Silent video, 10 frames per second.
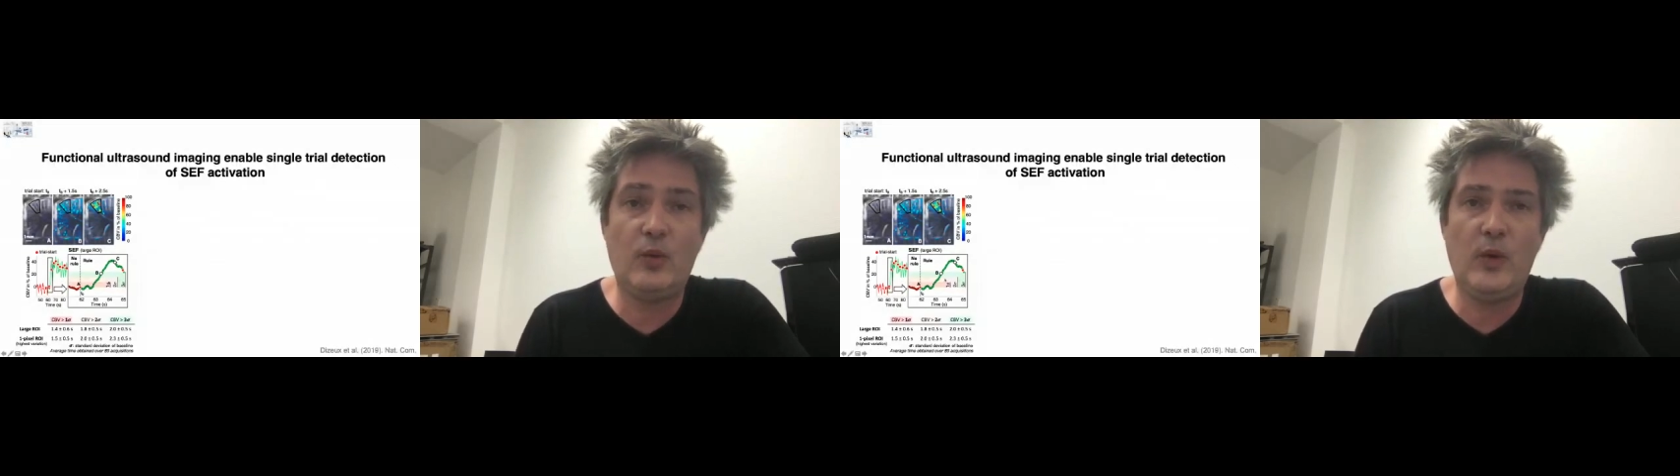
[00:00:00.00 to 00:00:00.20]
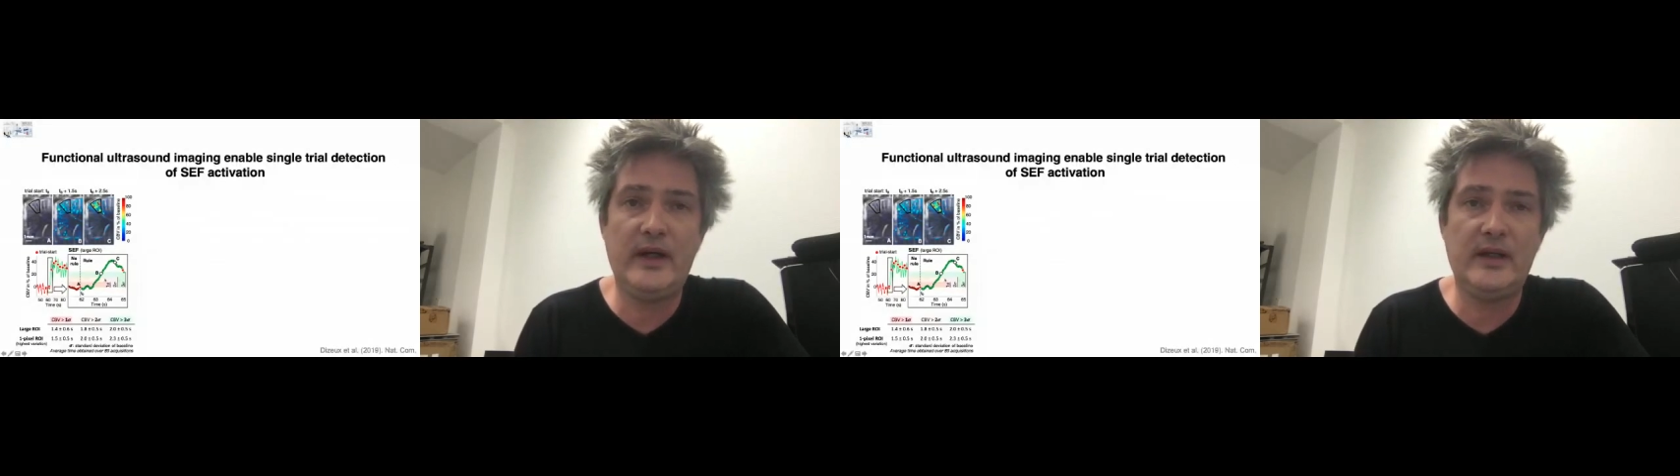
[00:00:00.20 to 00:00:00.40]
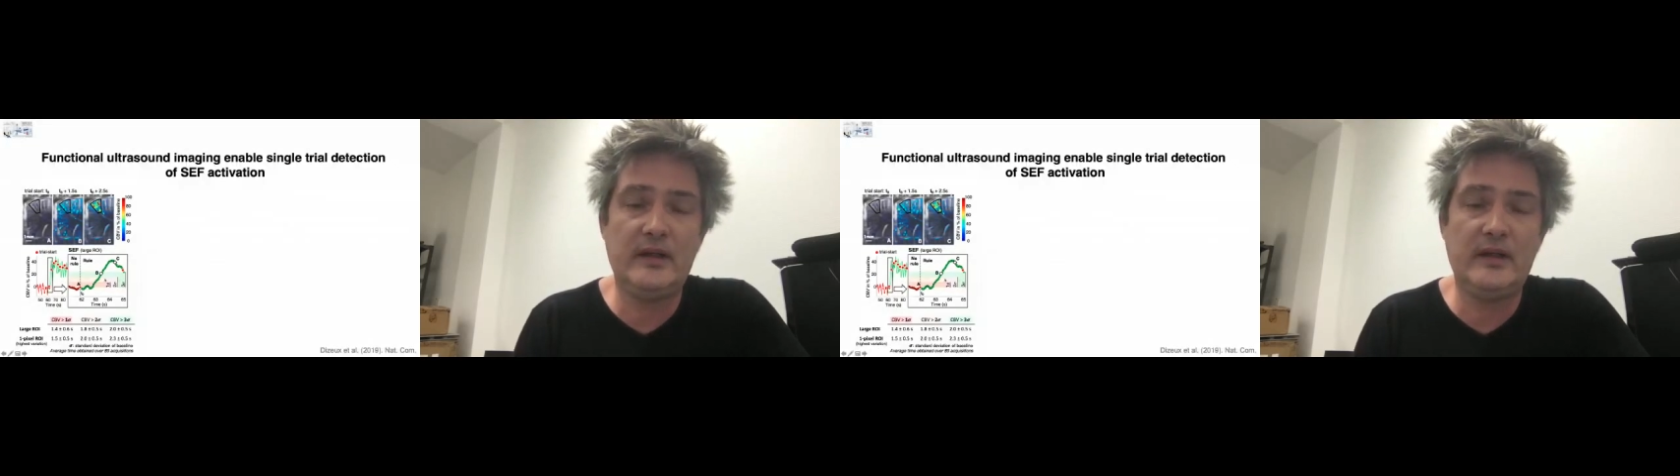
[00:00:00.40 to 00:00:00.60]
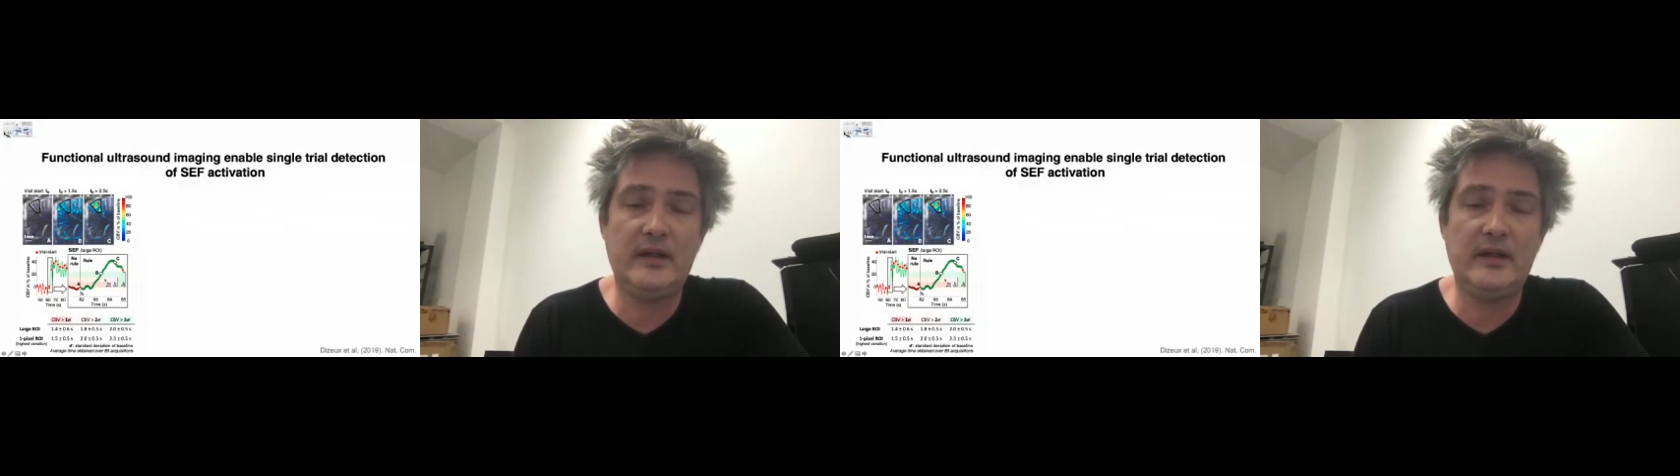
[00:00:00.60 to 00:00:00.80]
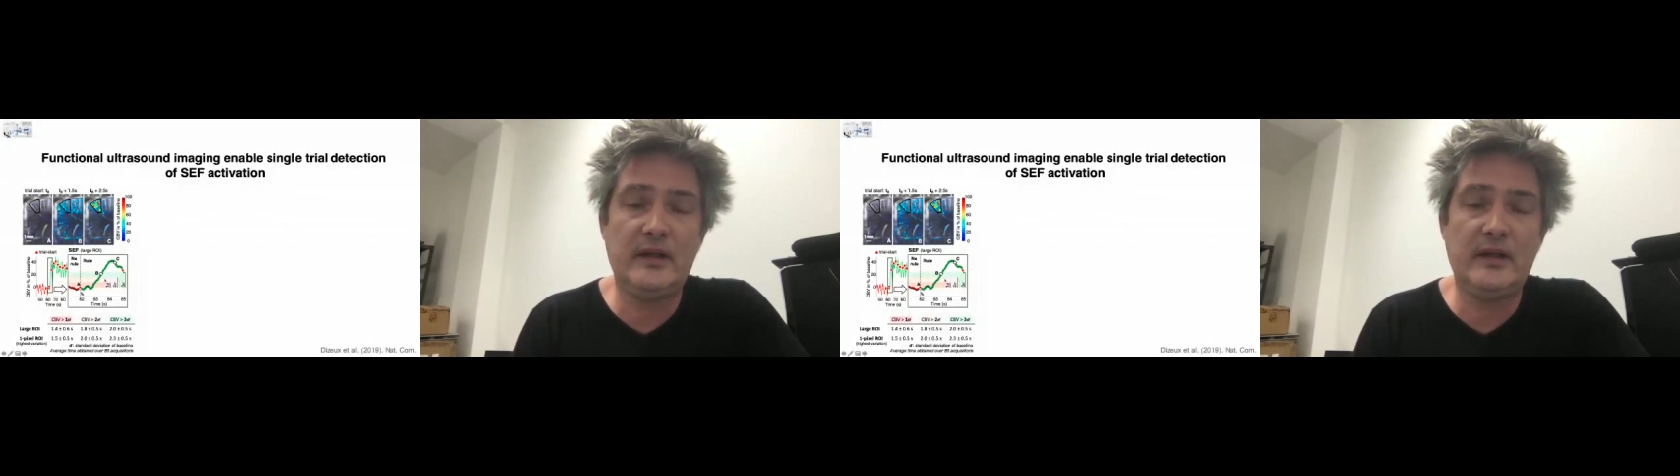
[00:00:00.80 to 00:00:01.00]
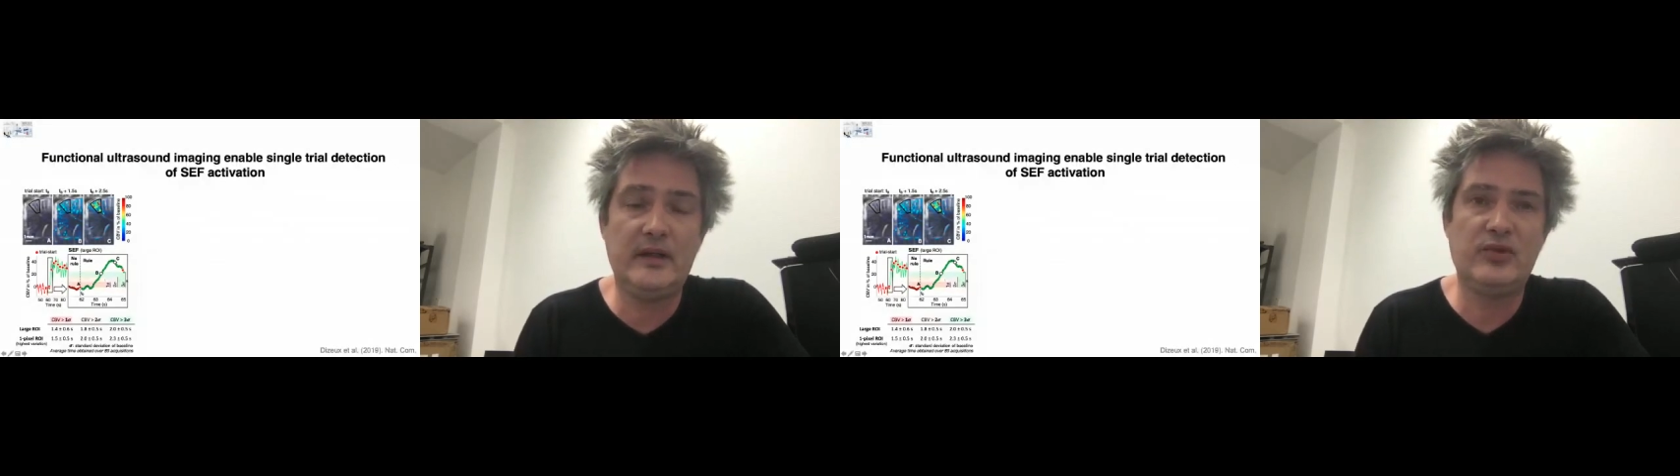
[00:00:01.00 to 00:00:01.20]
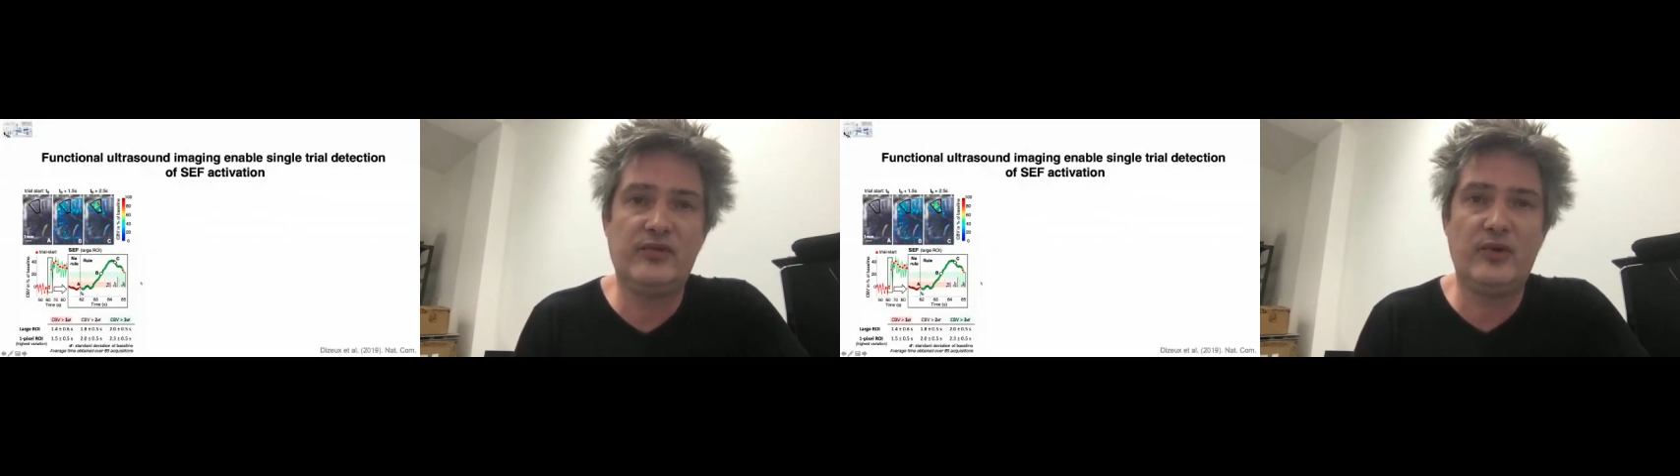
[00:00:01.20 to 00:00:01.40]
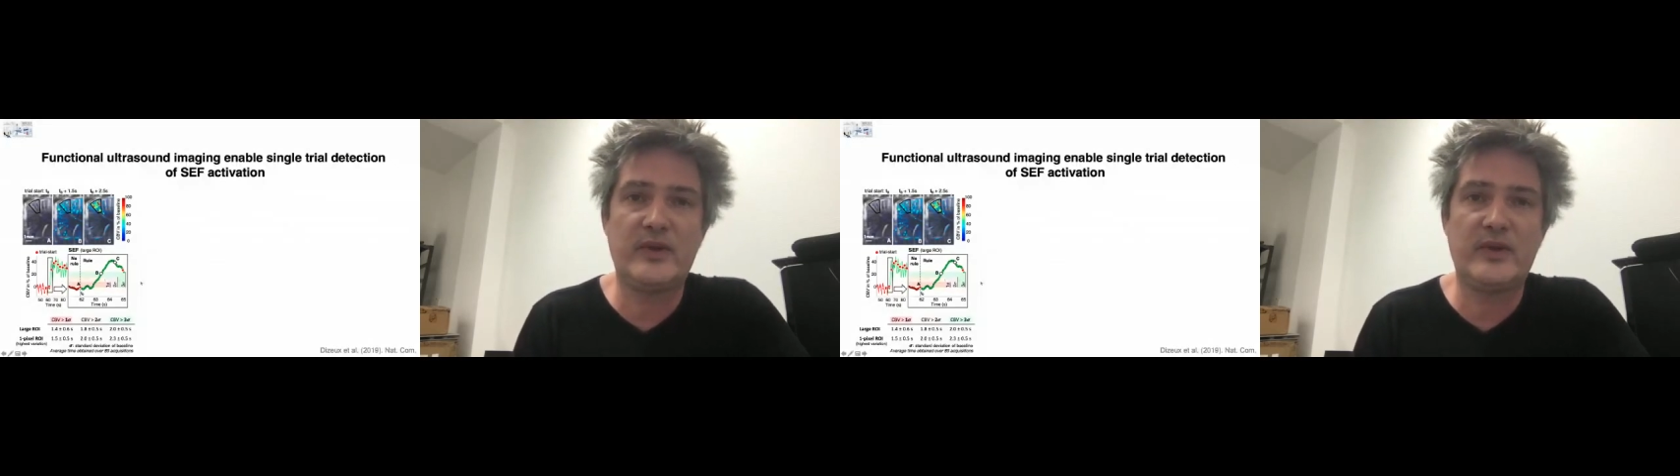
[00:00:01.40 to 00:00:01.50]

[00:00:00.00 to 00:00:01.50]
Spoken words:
when the cerebral blood flow